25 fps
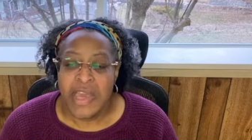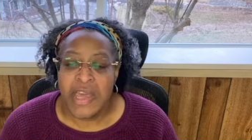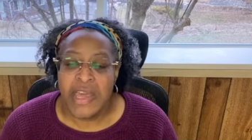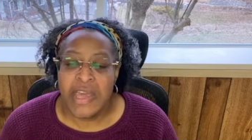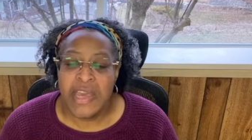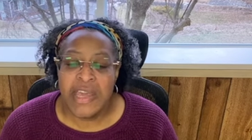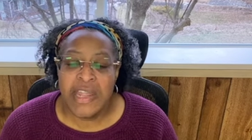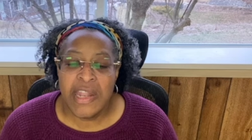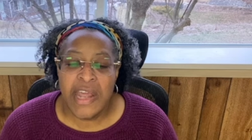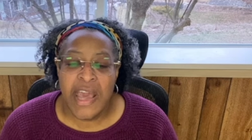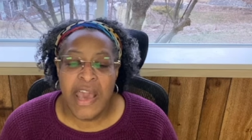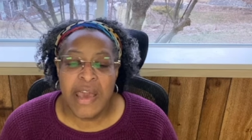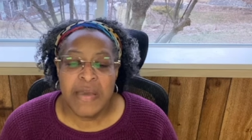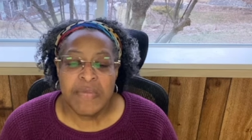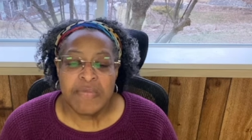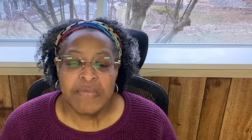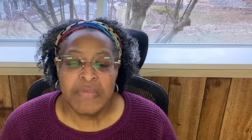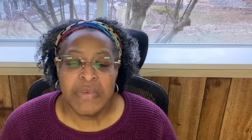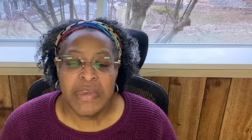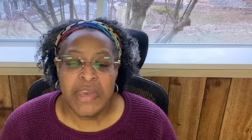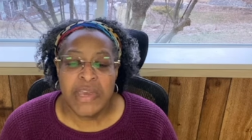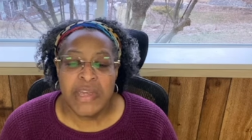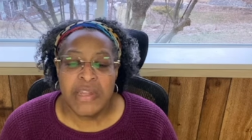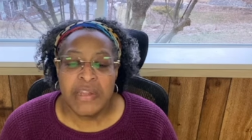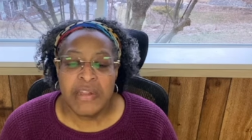It had
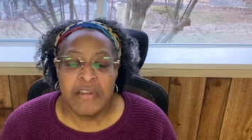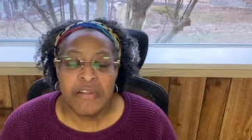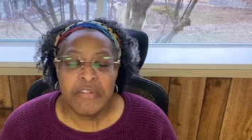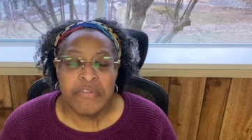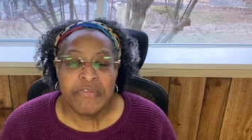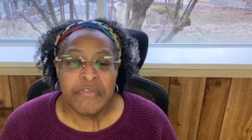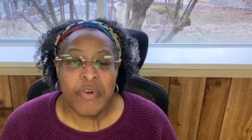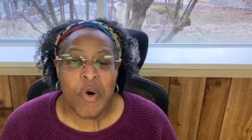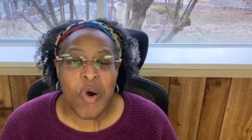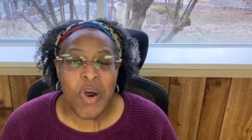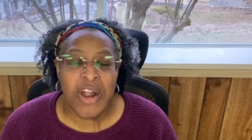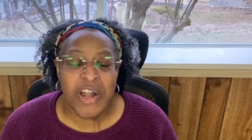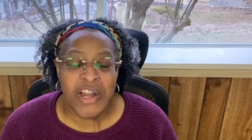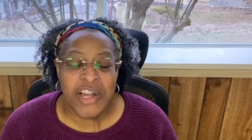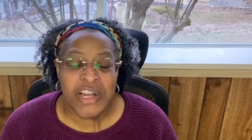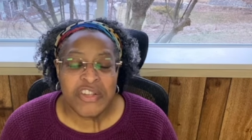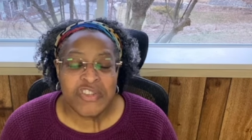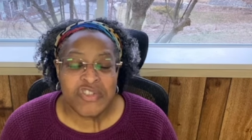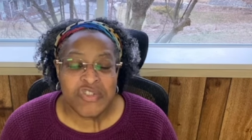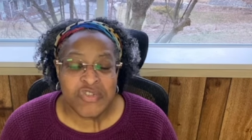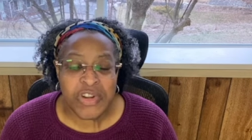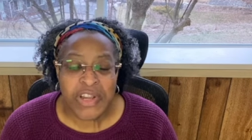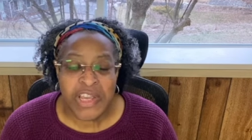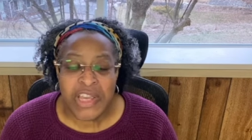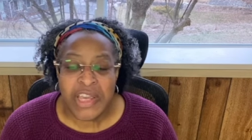been
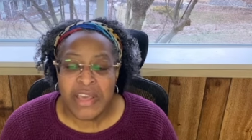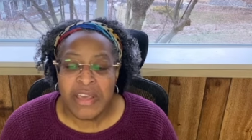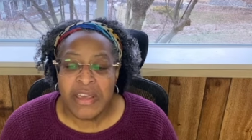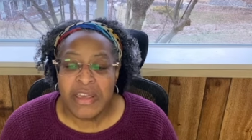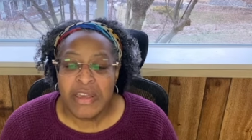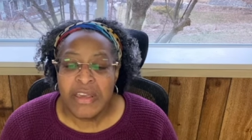400